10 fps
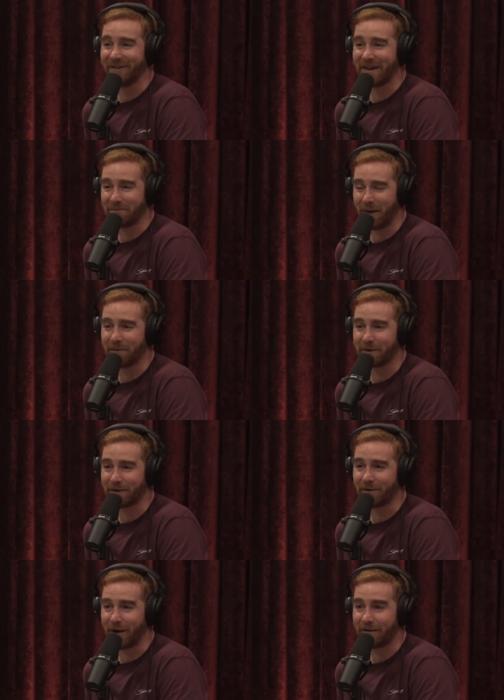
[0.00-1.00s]
They puppeted
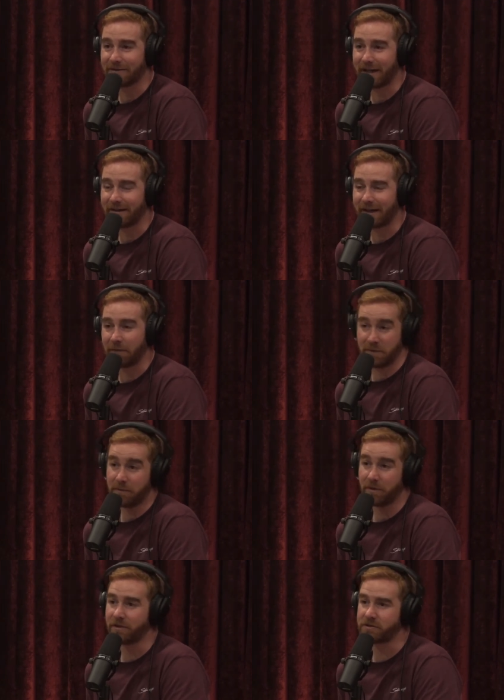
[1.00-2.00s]
her around town. And
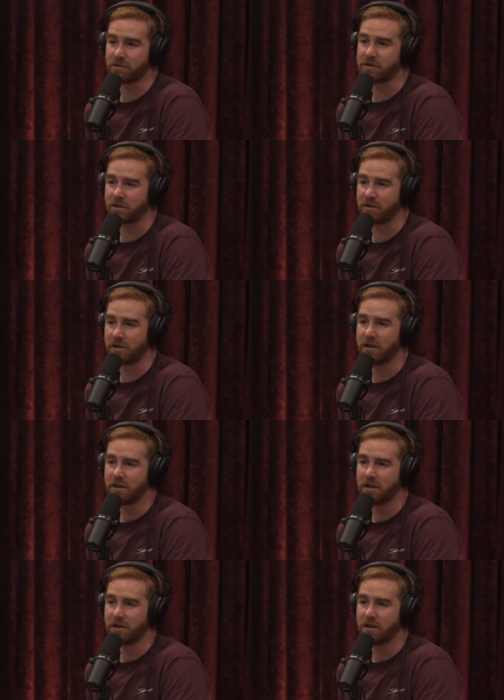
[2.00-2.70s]
people in the streets are,